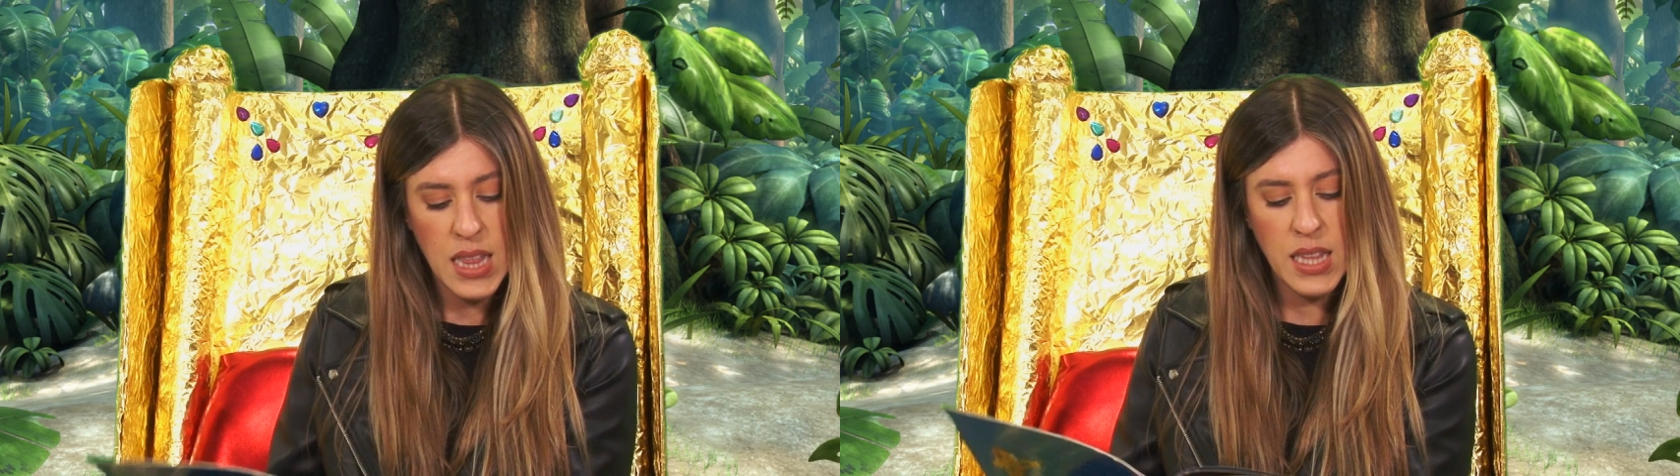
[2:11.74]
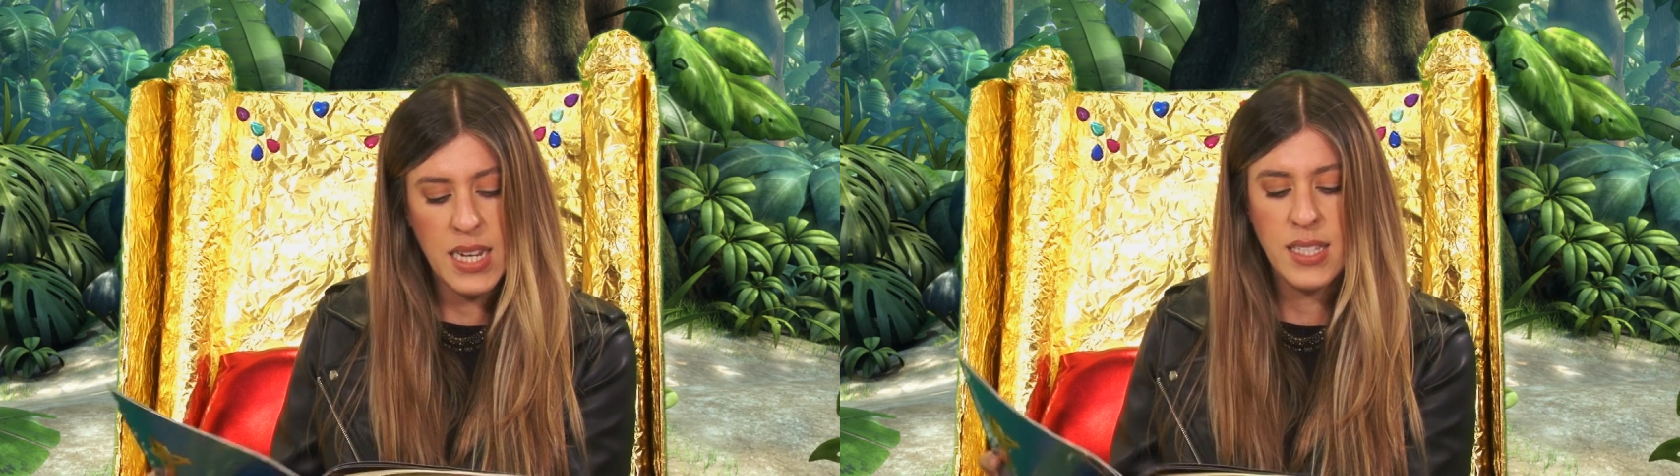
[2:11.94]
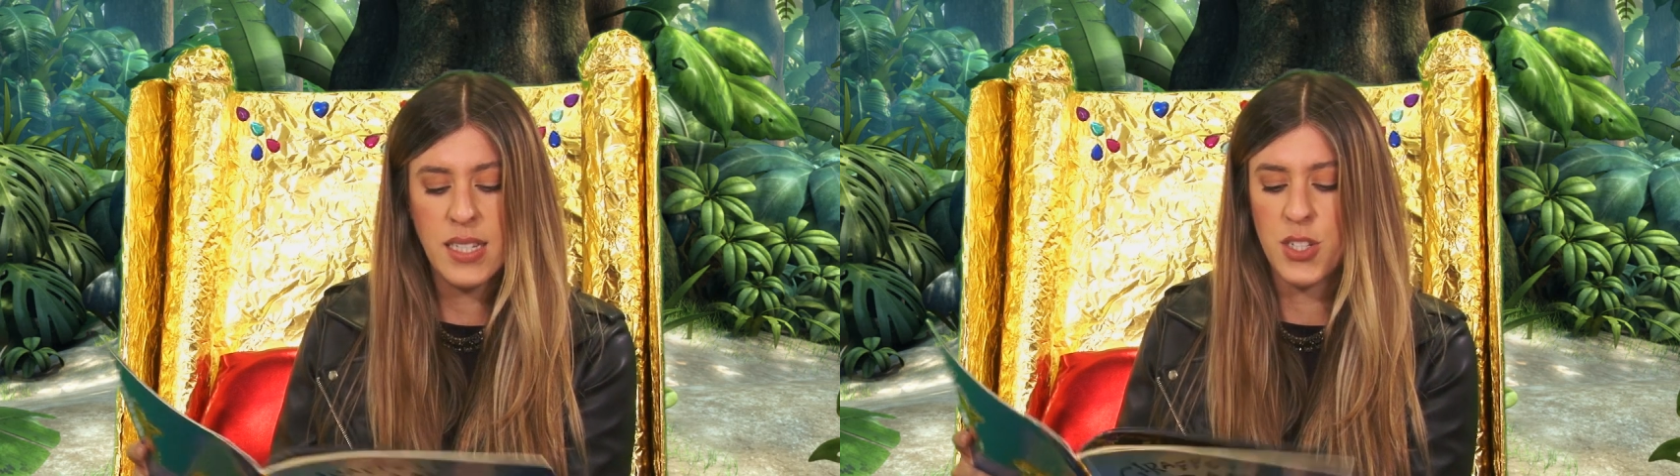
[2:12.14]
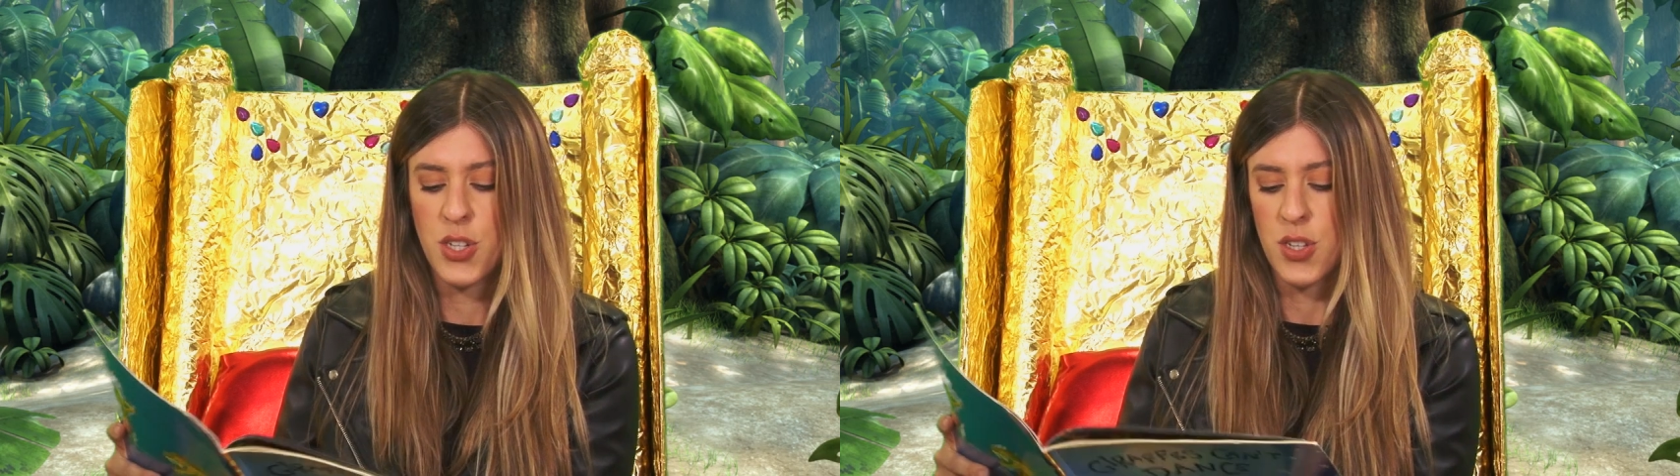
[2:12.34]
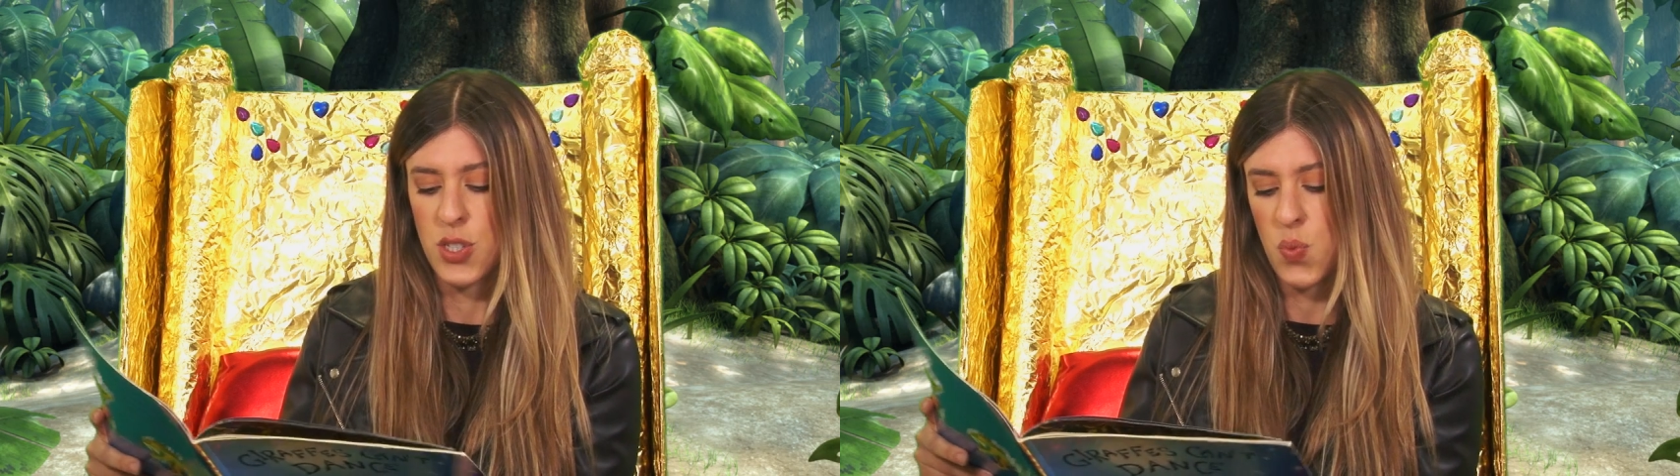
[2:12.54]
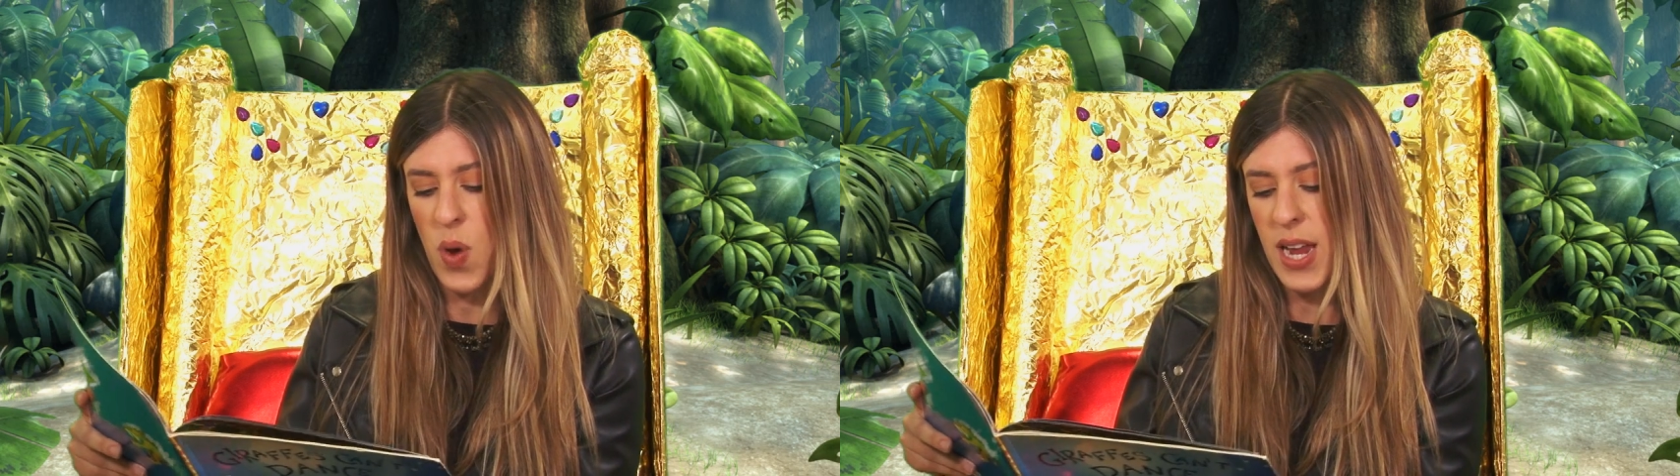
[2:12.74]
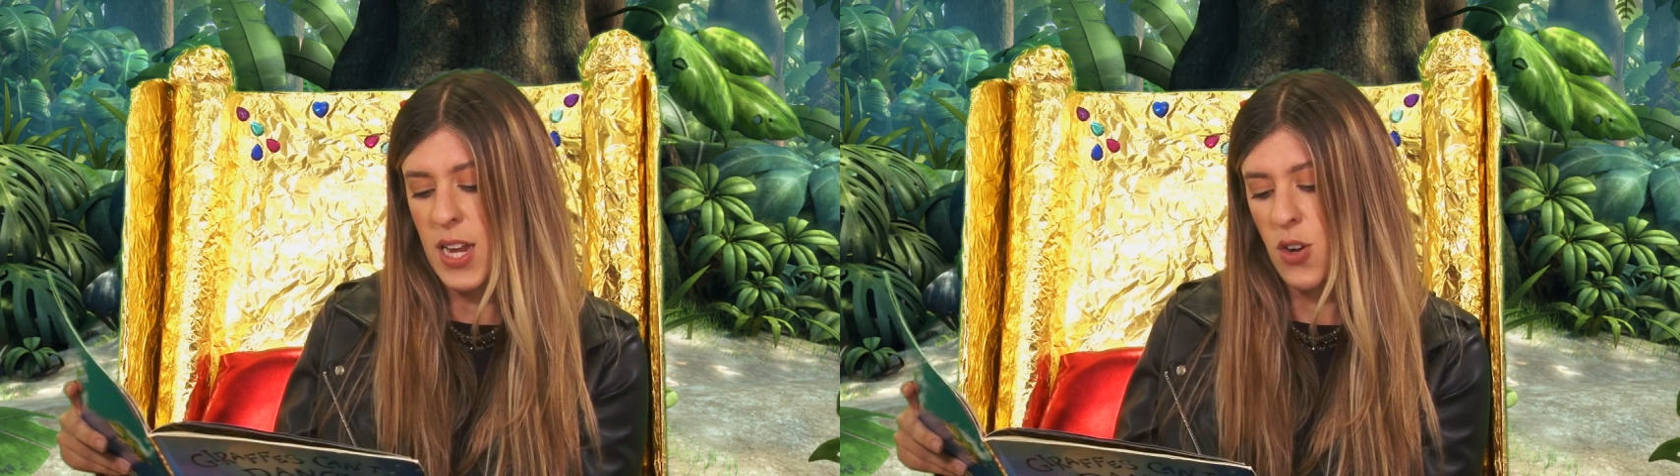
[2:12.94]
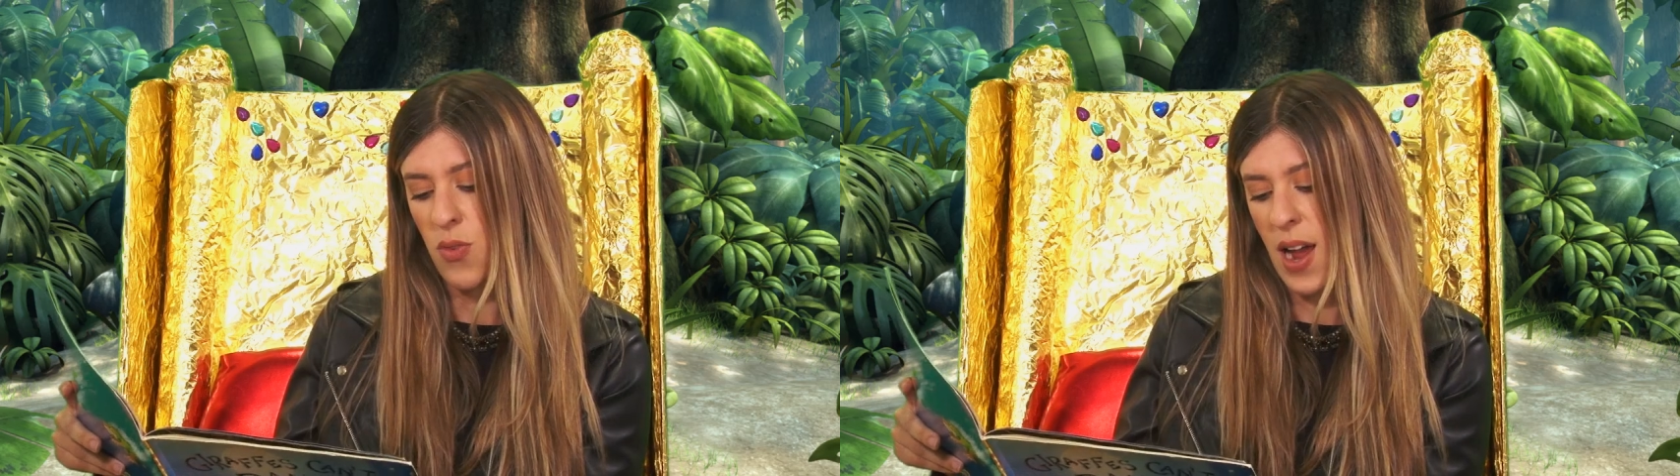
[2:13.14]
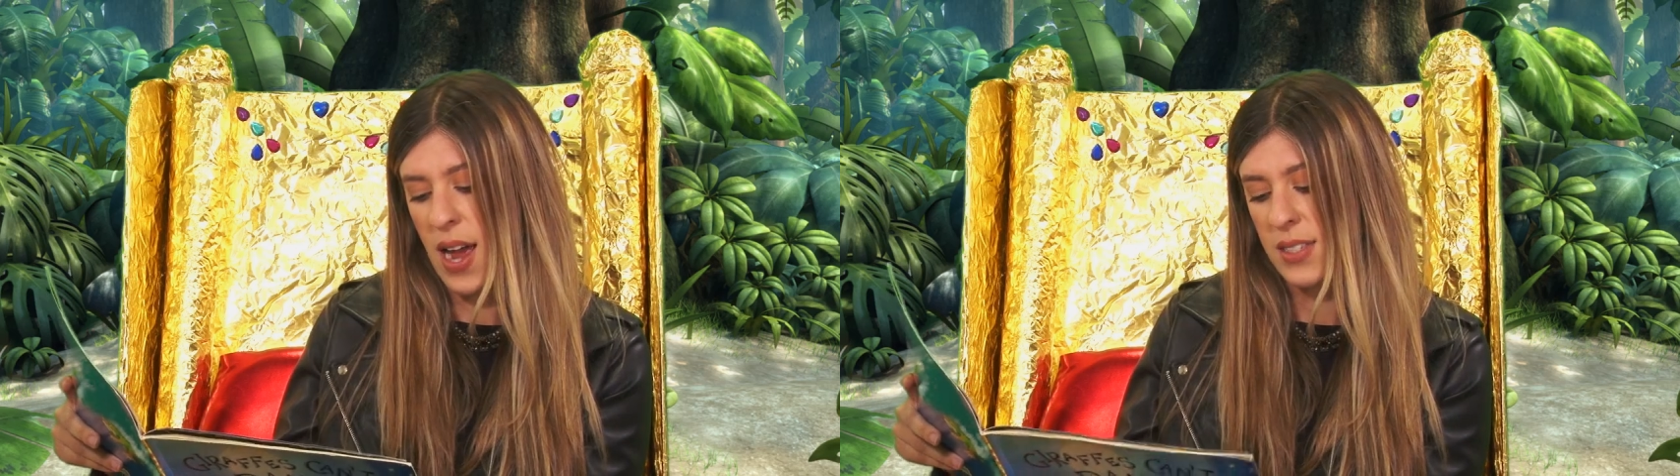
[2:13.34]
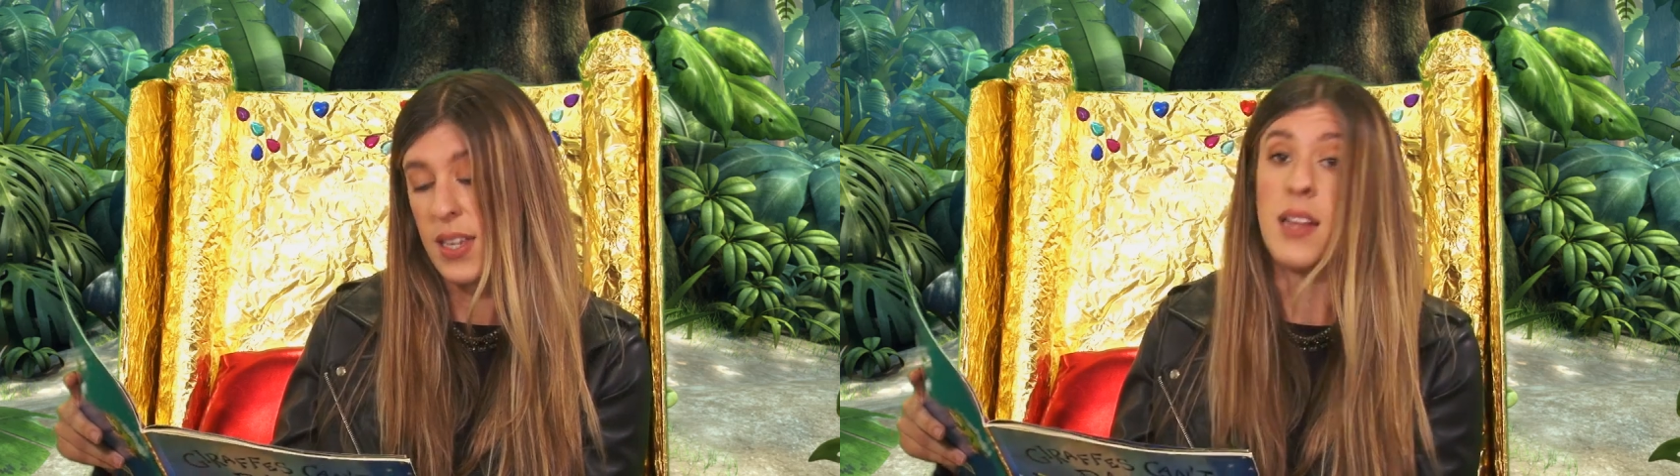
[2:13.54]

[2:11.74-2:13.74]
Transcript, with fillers: Listen to the swaying grass